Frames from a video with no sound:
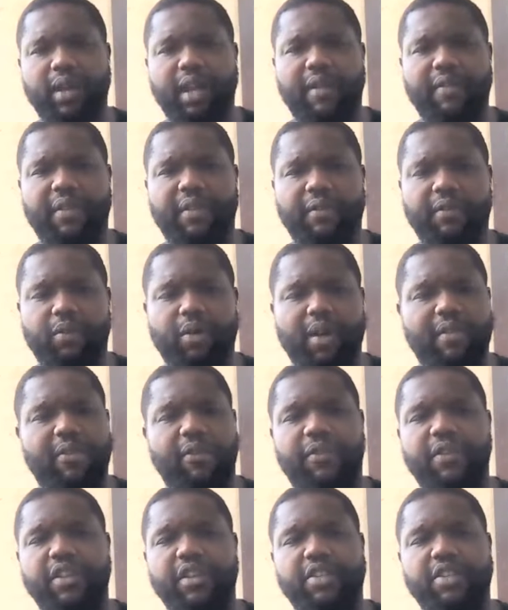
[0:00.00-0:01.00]
We
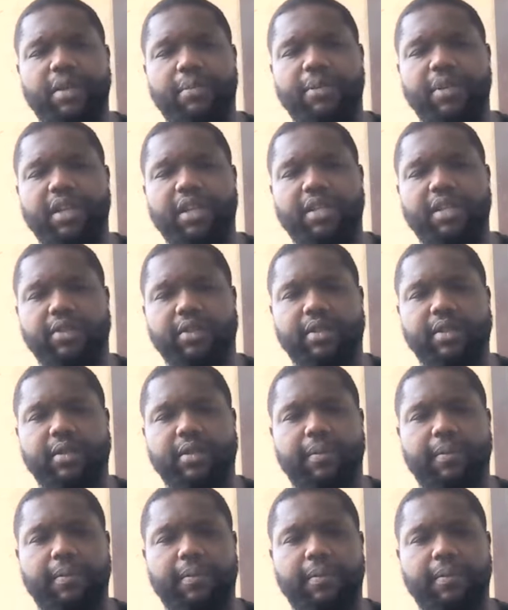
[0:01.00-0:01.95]
haven't finished our predictions.